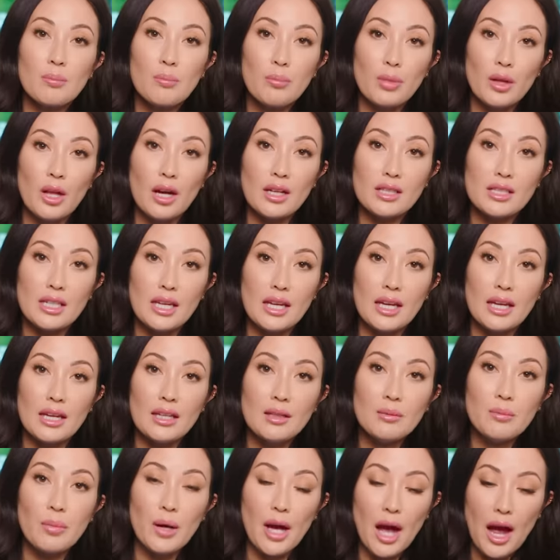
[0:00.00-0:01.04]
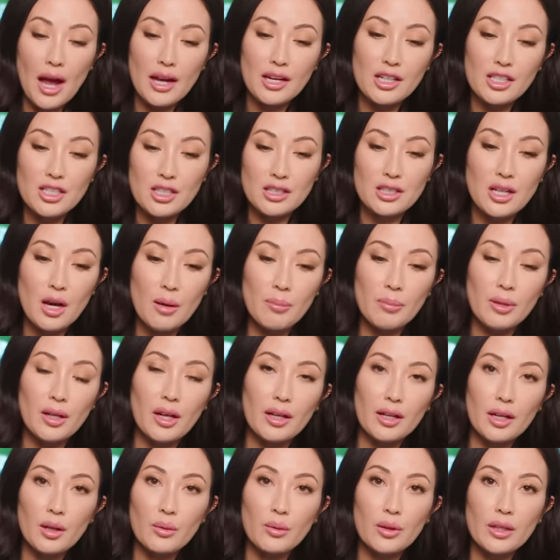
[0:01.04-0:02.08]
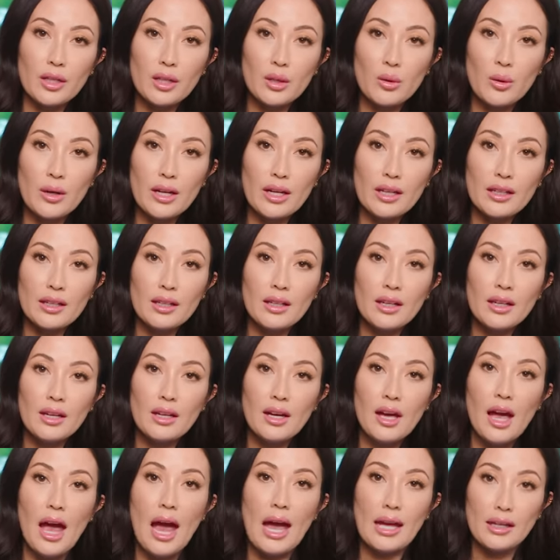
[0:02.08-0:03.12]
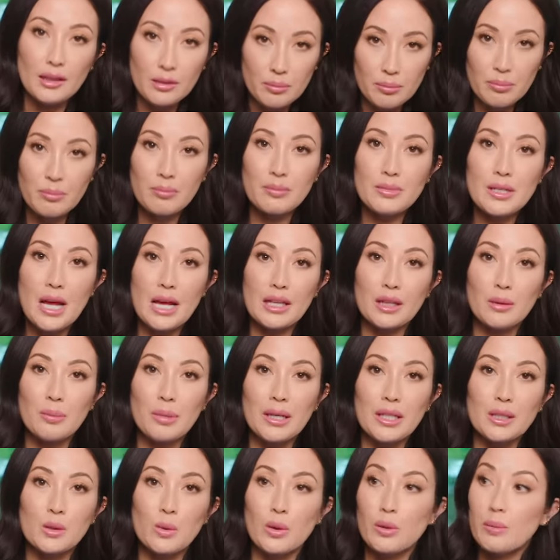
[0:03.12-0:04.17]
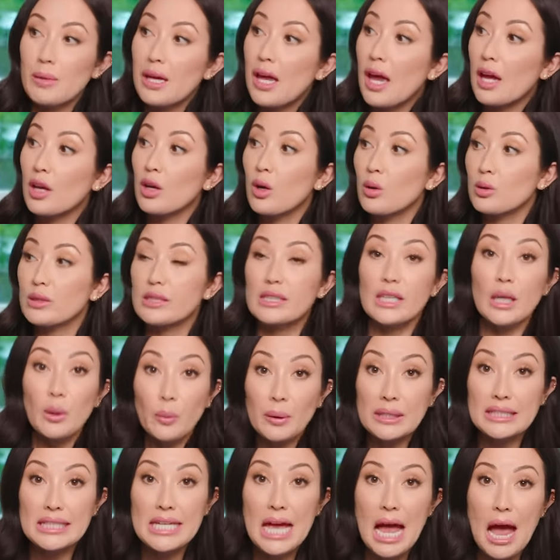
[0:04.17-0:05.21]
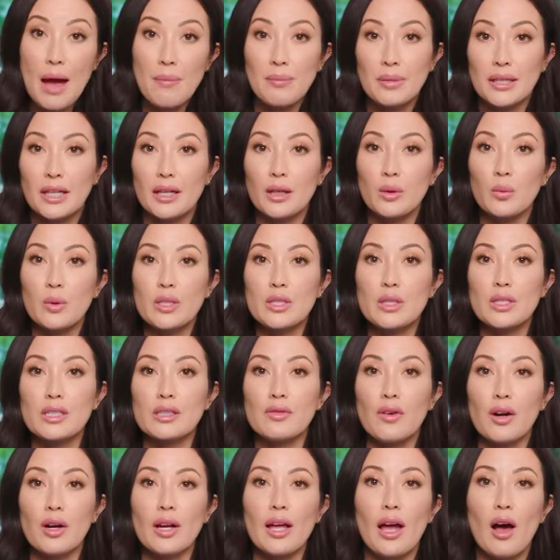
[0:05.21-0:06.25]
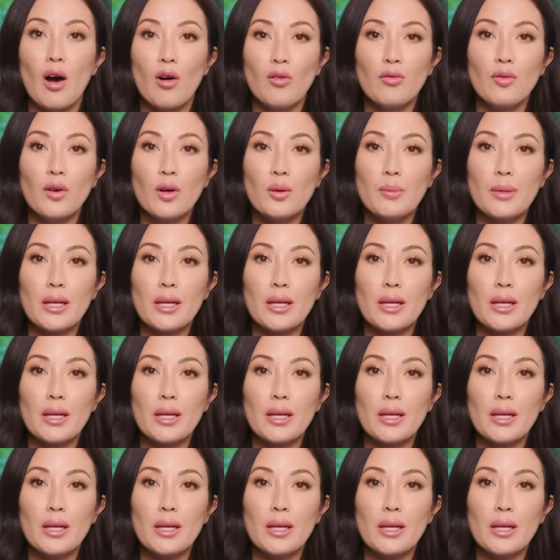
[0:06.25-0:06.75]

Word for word: plugged in, but I could just unplug it really quick and take the piece with me and go see what's happening, which is very helpful